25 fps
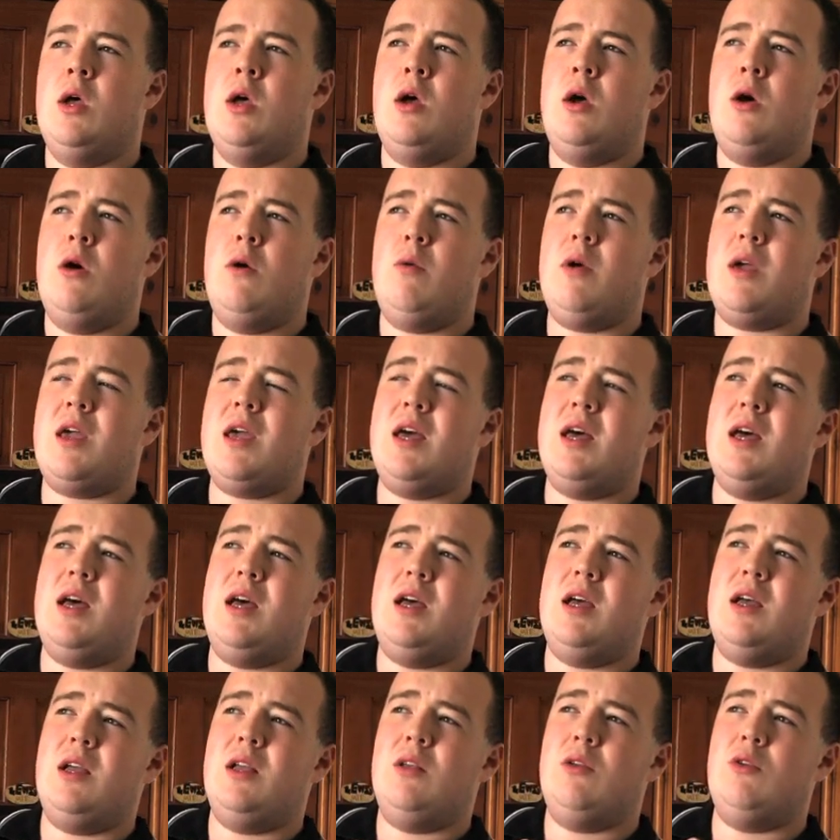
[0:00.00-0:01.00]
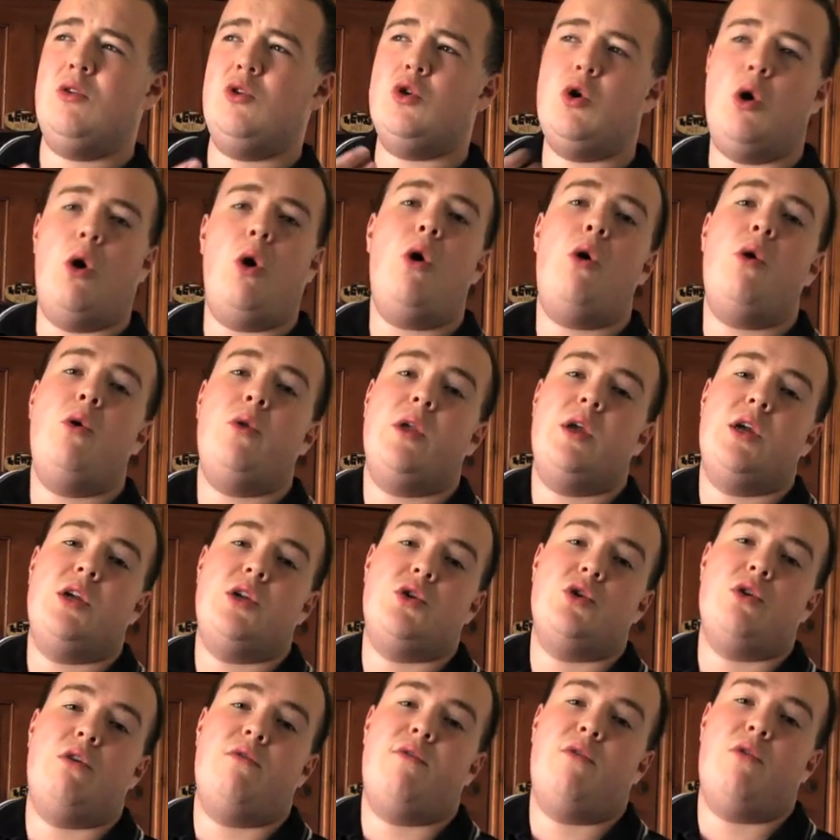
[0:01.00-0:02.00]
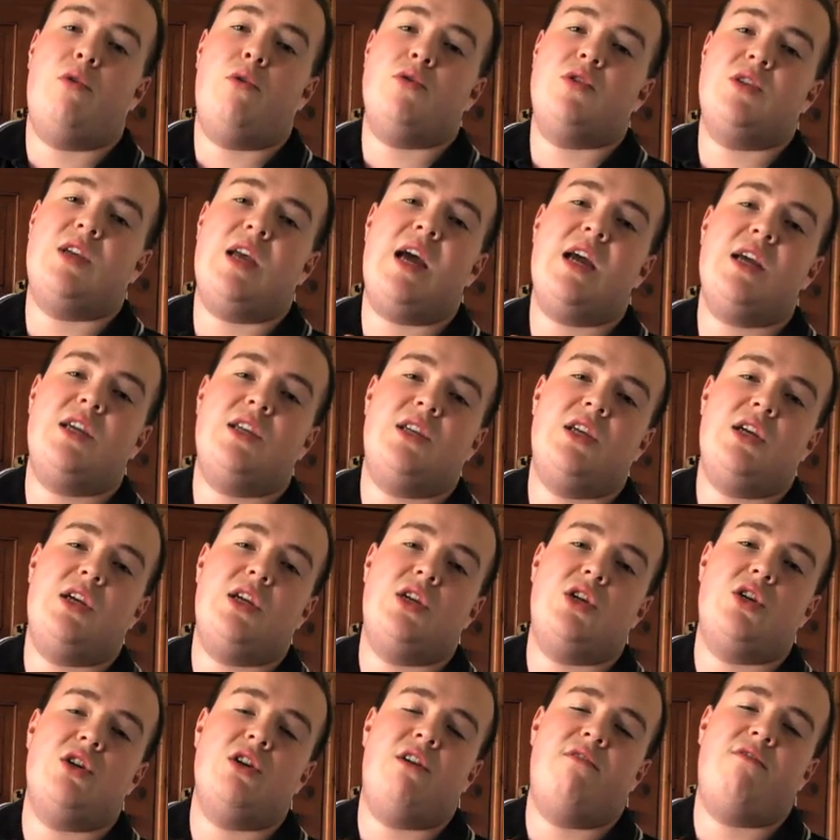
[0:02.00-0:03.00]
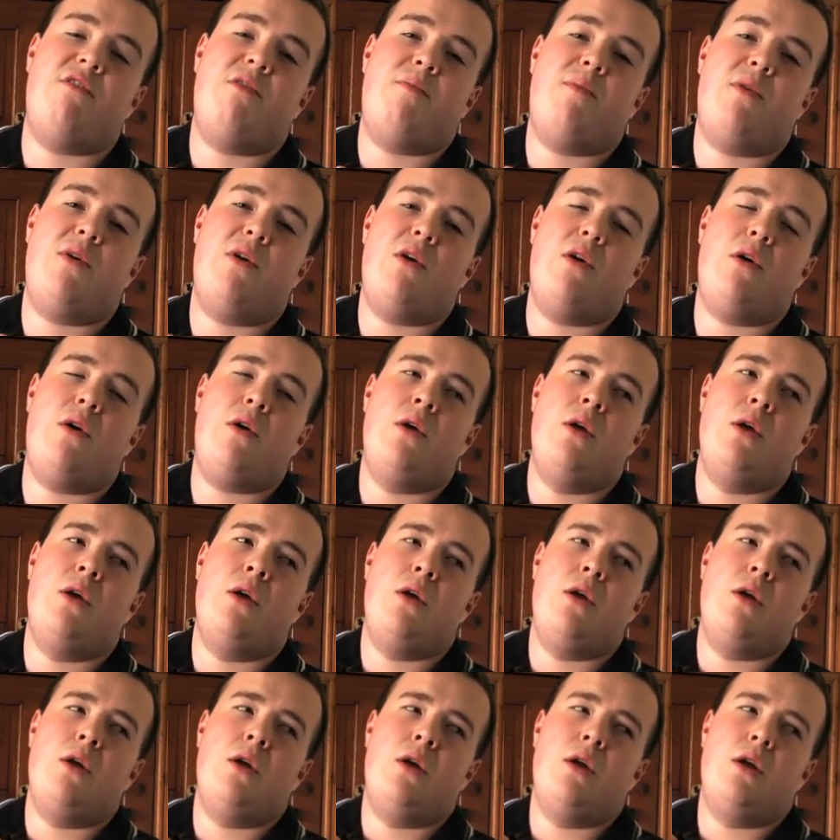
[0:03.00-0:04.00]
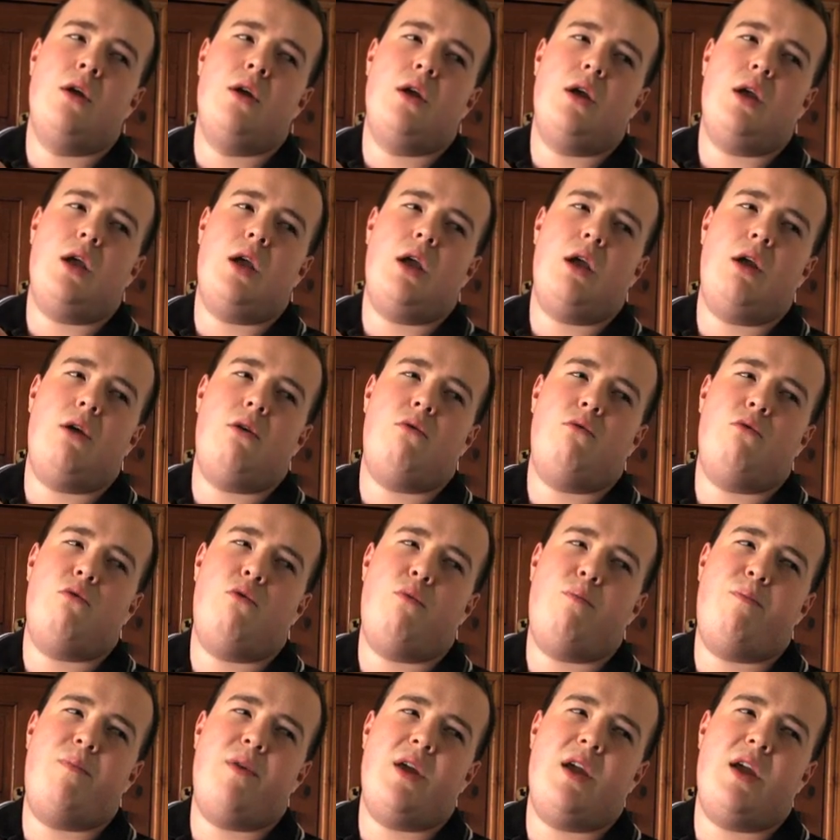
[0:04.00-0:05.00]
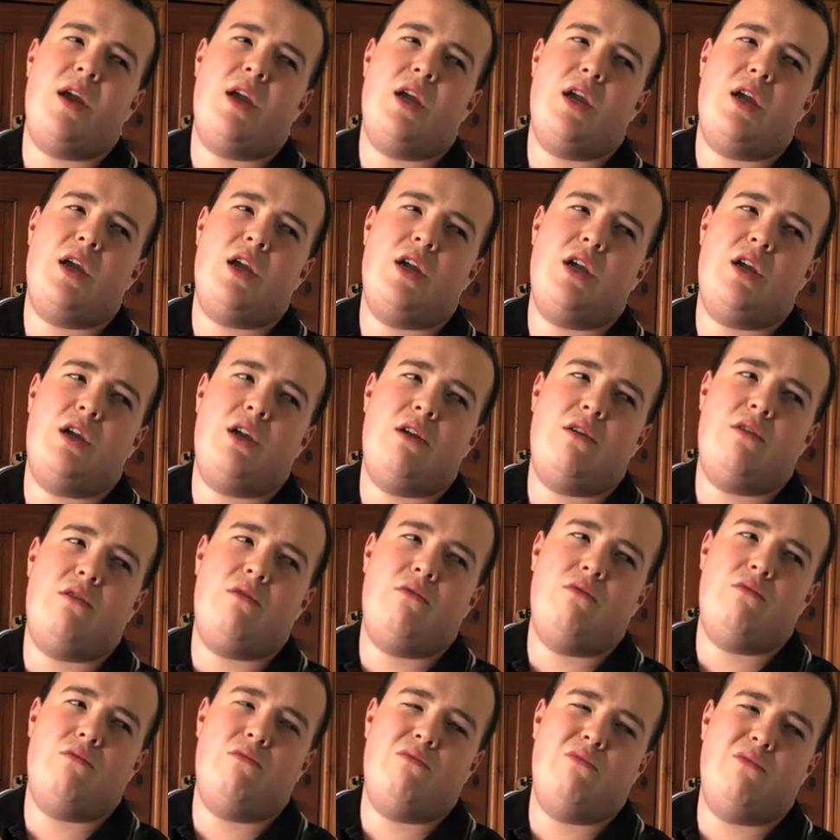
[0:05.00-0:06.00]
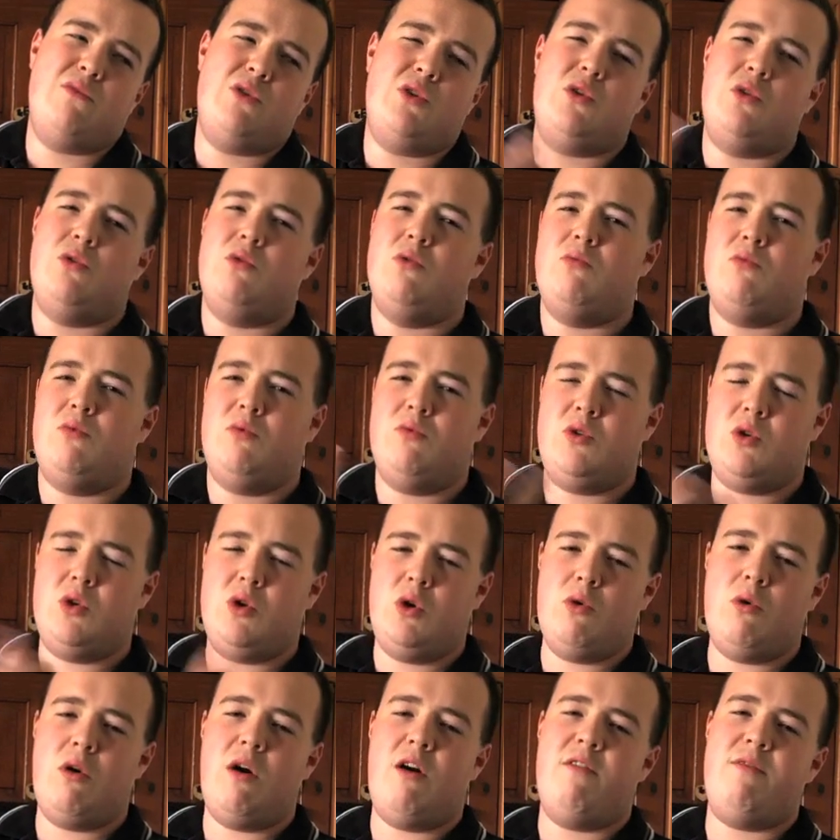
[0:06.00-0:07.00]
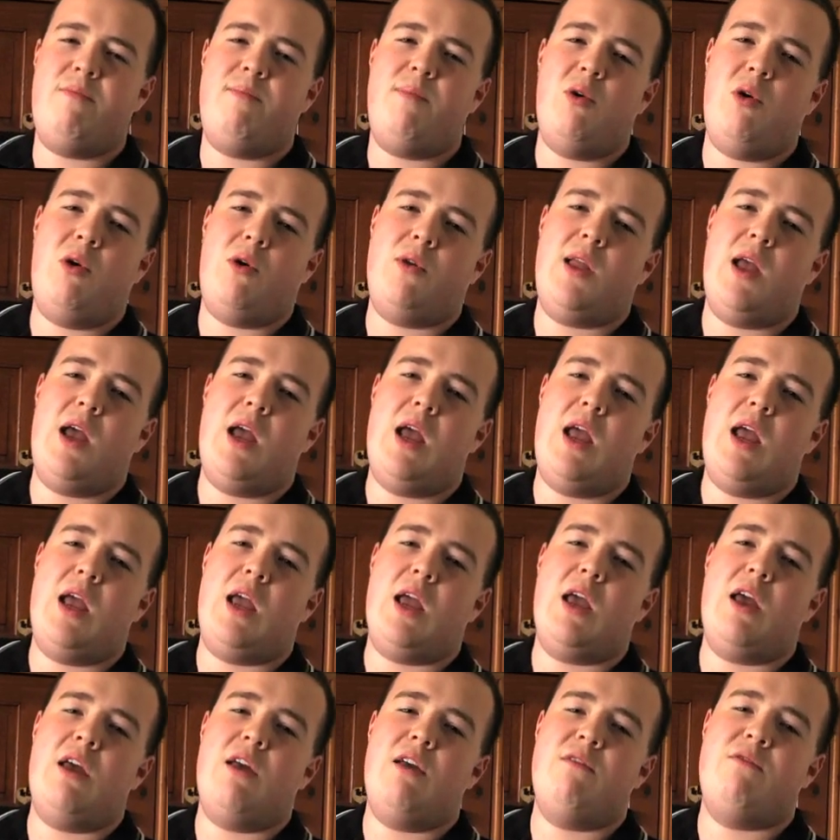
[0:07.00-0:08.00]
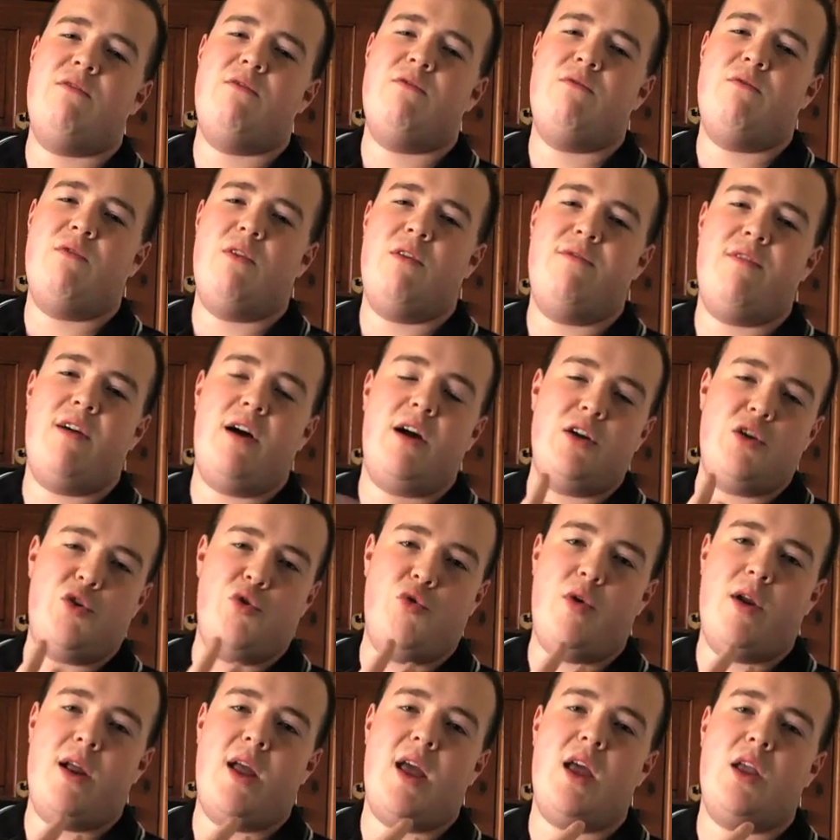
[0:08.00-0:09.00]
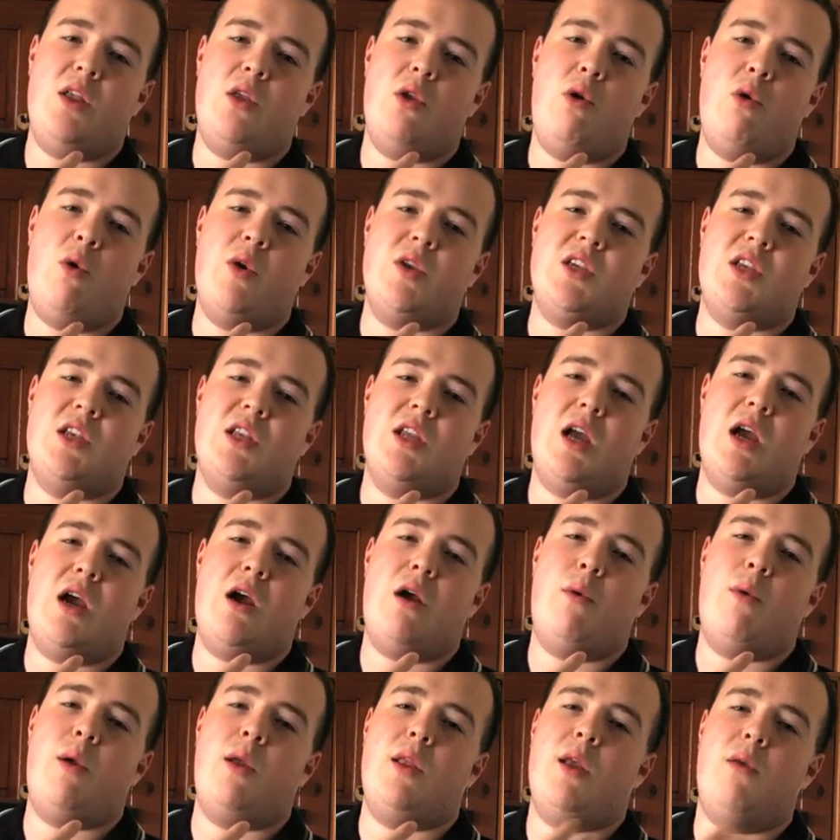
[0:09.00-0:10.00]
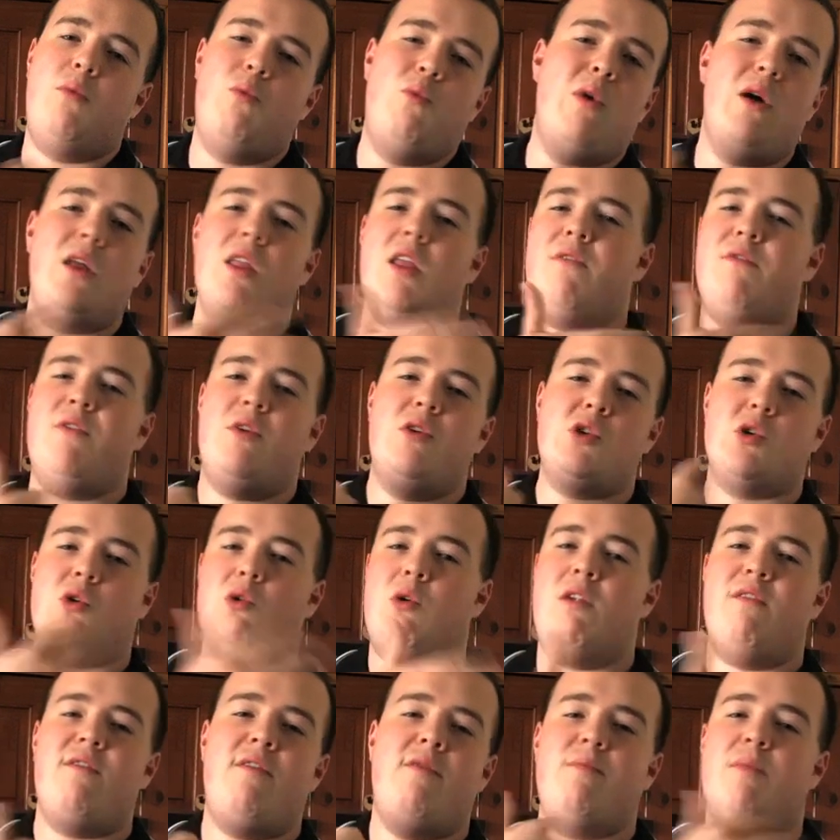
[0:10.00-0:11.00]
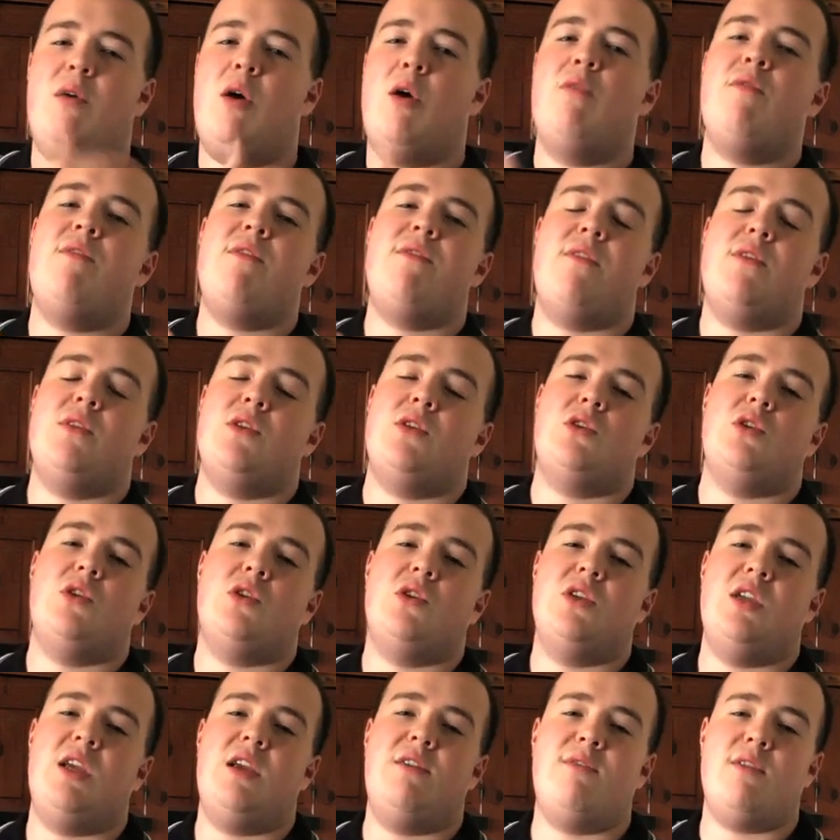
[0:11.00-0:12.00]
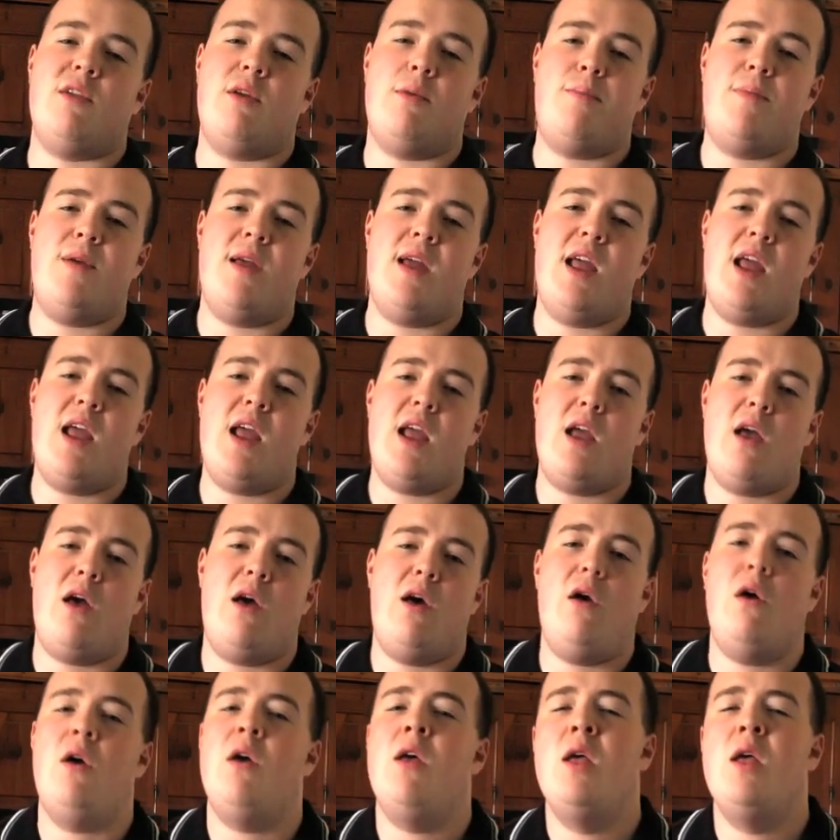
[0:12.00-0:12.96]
We can call each other or text each other, but it will be too off-putting if I create Lewis and Aaron and one of us or even both of us doesn't even appear.